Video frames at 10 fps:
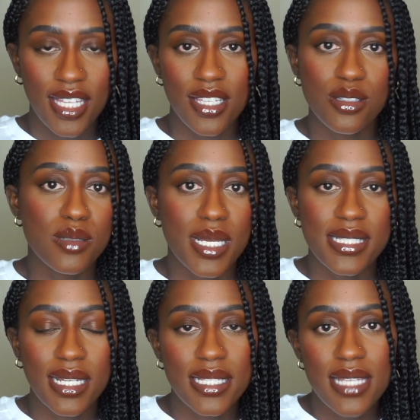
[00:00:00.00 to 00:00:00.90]
This was my
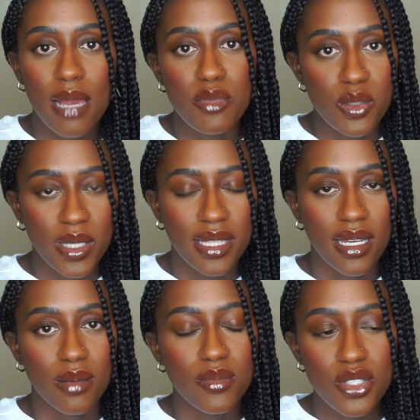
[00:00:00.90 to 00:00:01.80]
second time doing
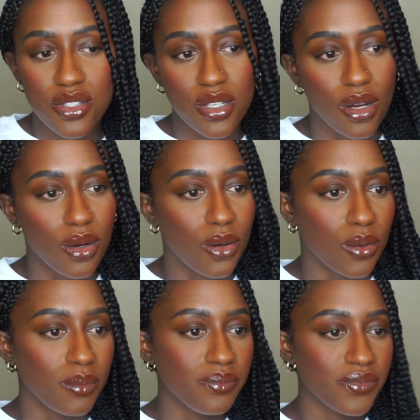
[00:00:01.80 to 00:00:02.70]
them. So